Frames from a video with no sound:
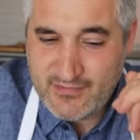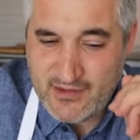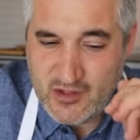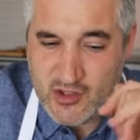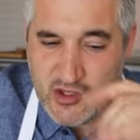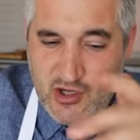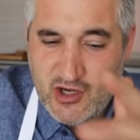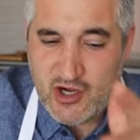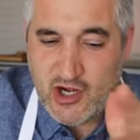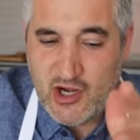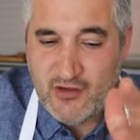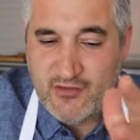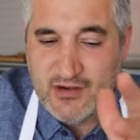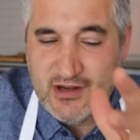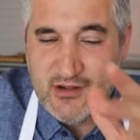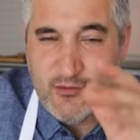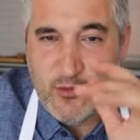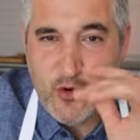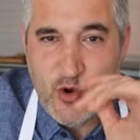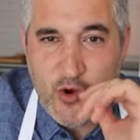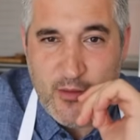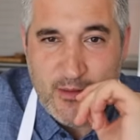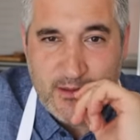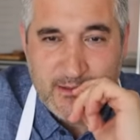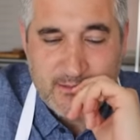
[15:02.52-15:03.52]
You're a lovely
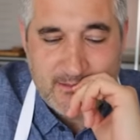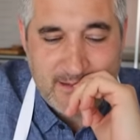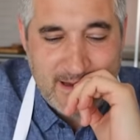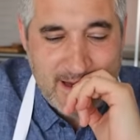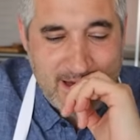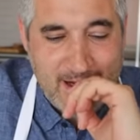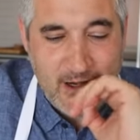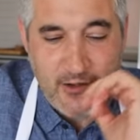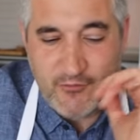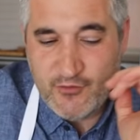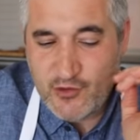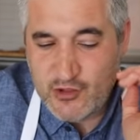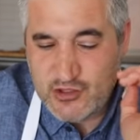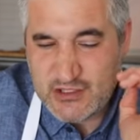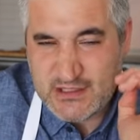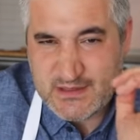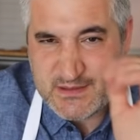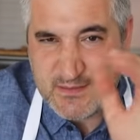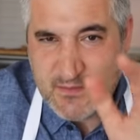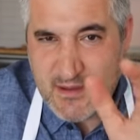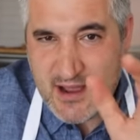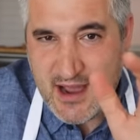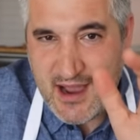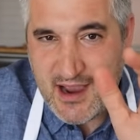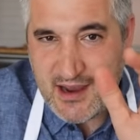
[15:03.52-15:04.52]
woman. I love your
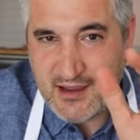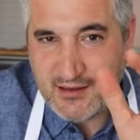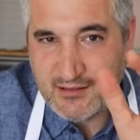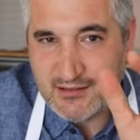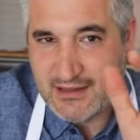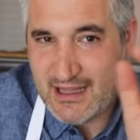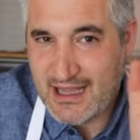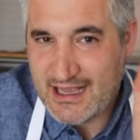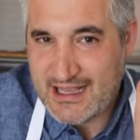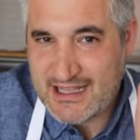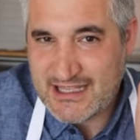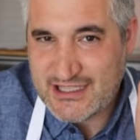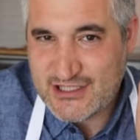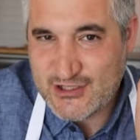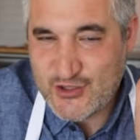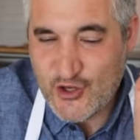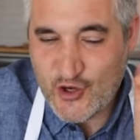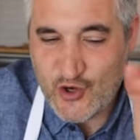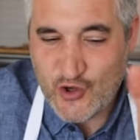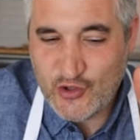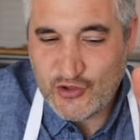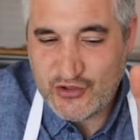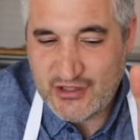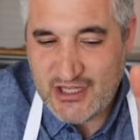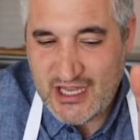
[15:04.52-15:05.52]
smile. Like it's so
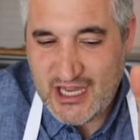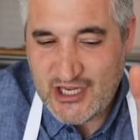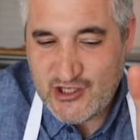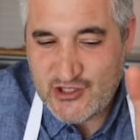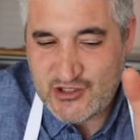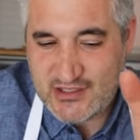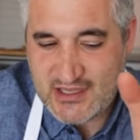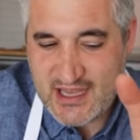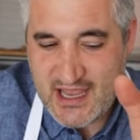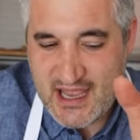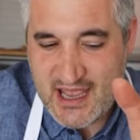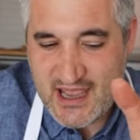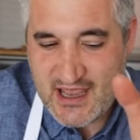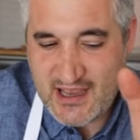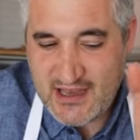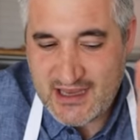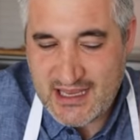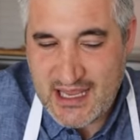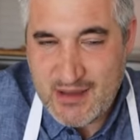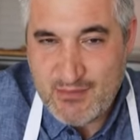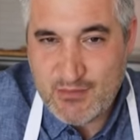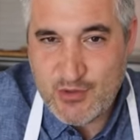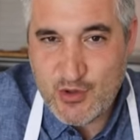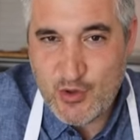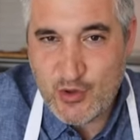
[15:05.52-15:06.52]
contagious, okay?
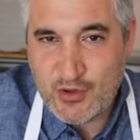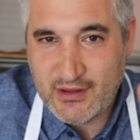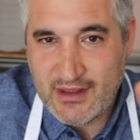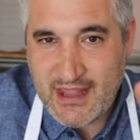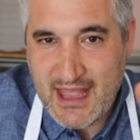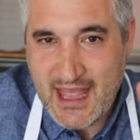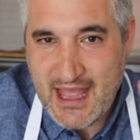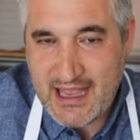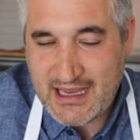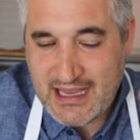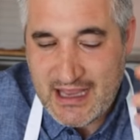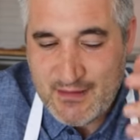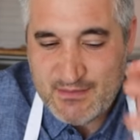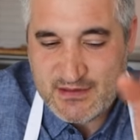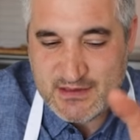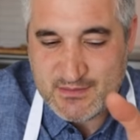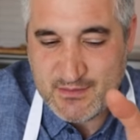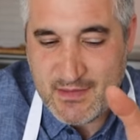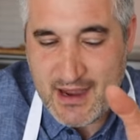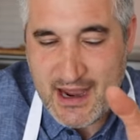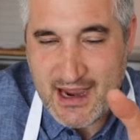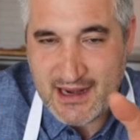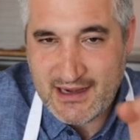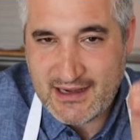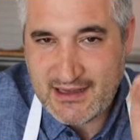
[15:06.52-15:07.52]
Keep doing that. Keep
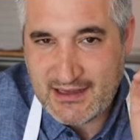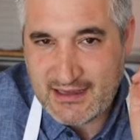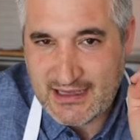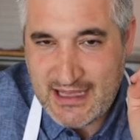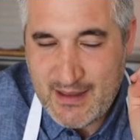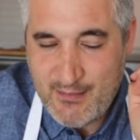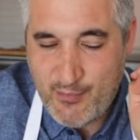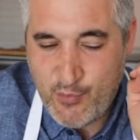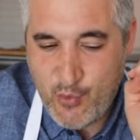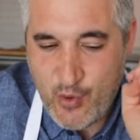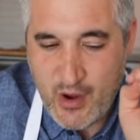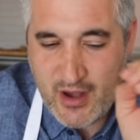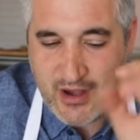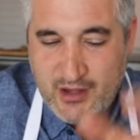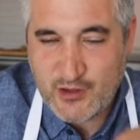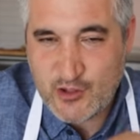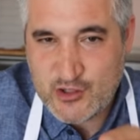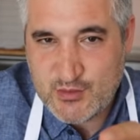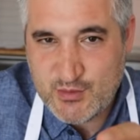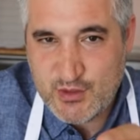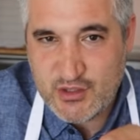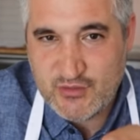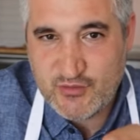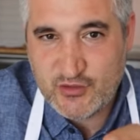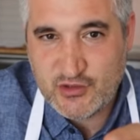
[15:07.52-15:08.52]
smiling. Keep wearing
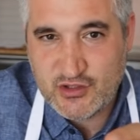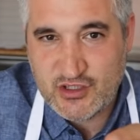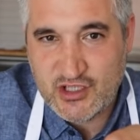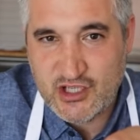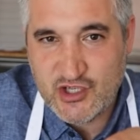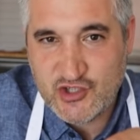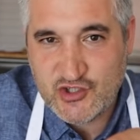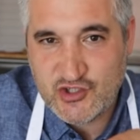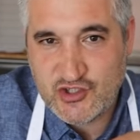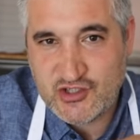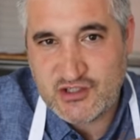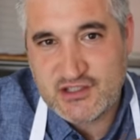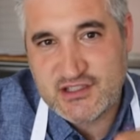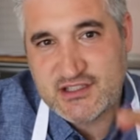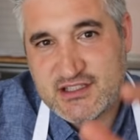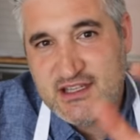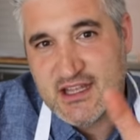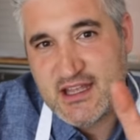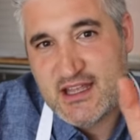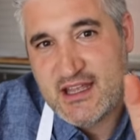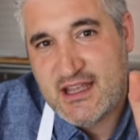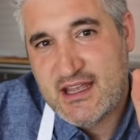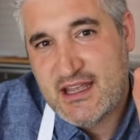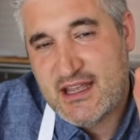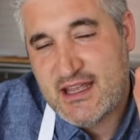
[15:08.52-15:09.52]
those beautiful t-shirts.
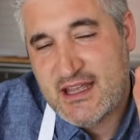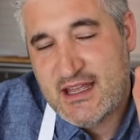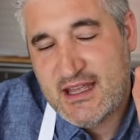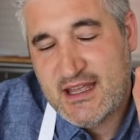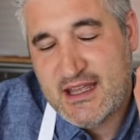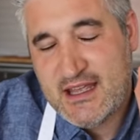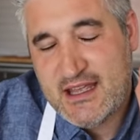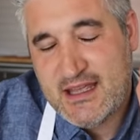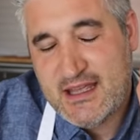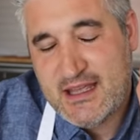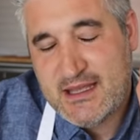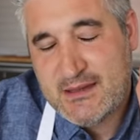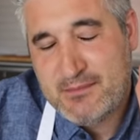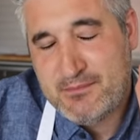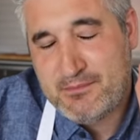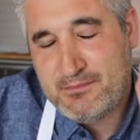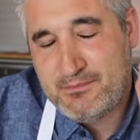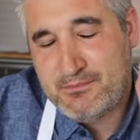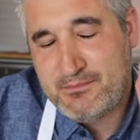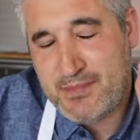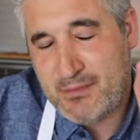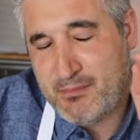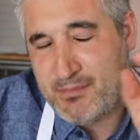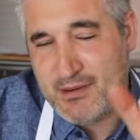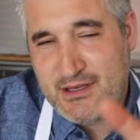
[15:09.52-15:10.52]

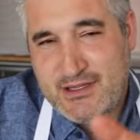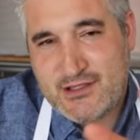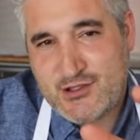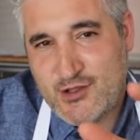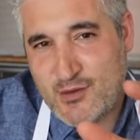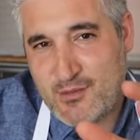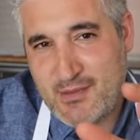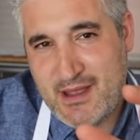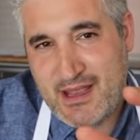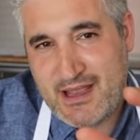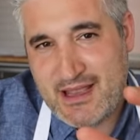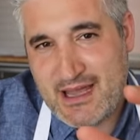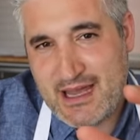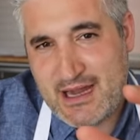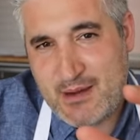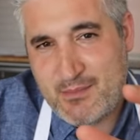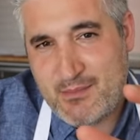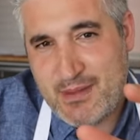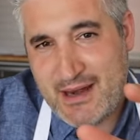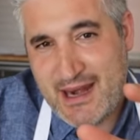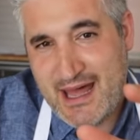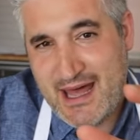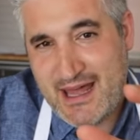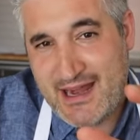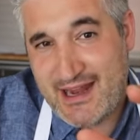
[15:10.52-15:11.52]
But please don't make
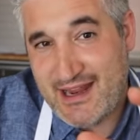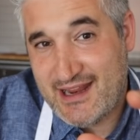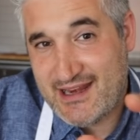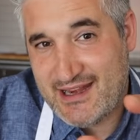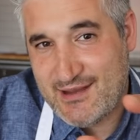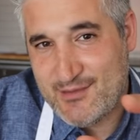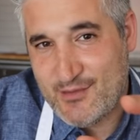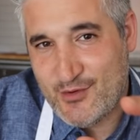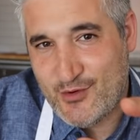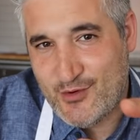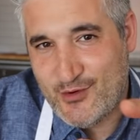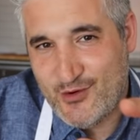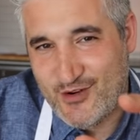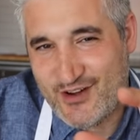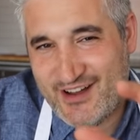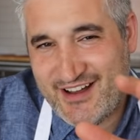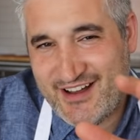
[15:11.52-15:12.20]
carbonara anymore.